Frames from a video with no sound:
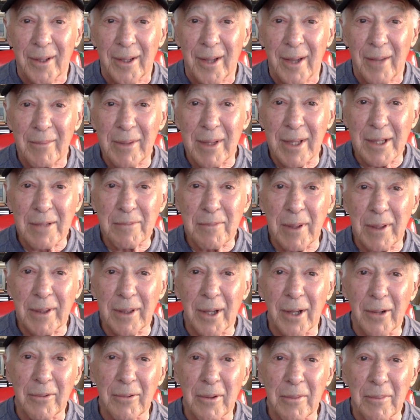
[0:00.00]
I mean, they spend
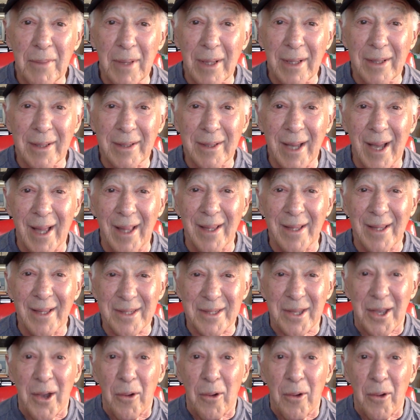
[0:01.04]
$100 million
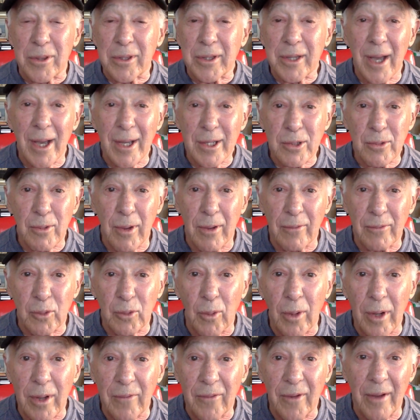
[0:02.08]
with guys who have
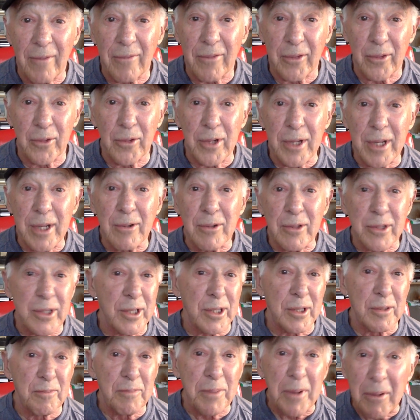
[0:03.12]
25, 30 years
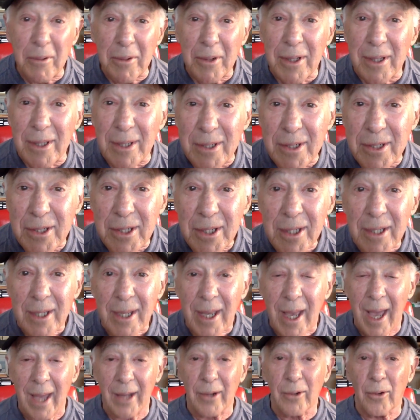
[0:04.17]
experience
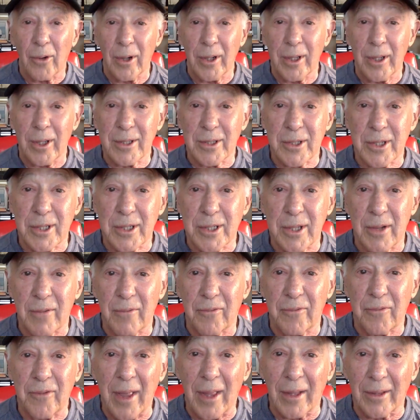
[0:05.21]
at audiences and
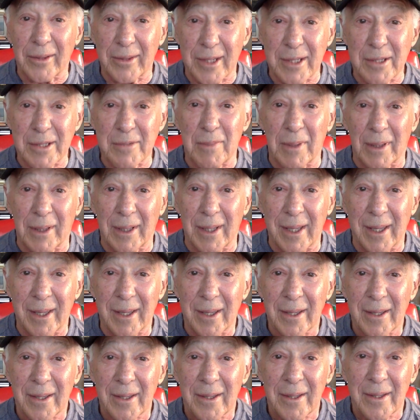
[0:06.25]
fail dismally.
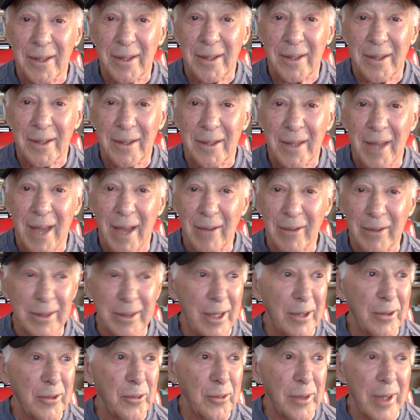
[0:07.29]
How could
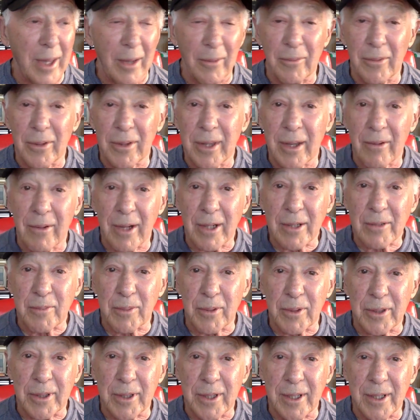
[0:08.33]
they do that with their
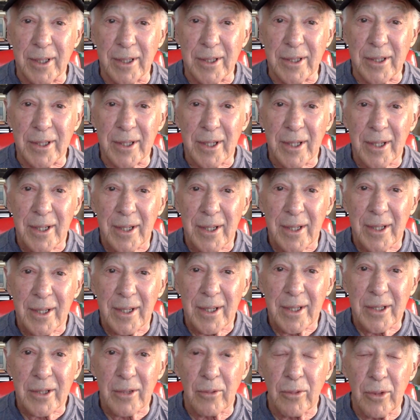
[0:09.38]
expertise?
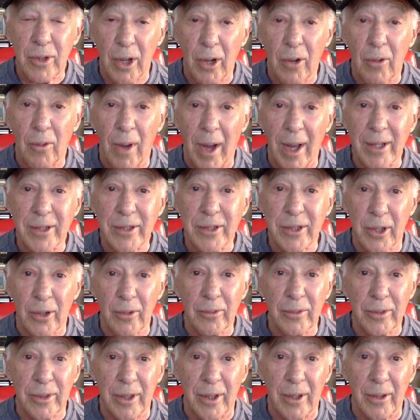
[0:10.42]
So no, I
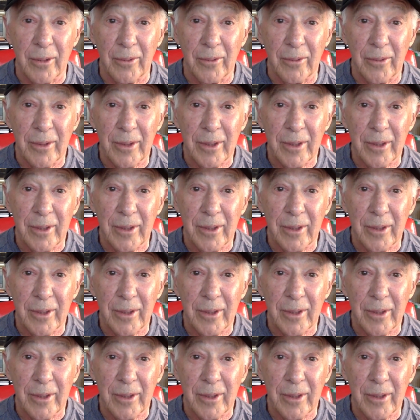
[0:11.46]
don't know.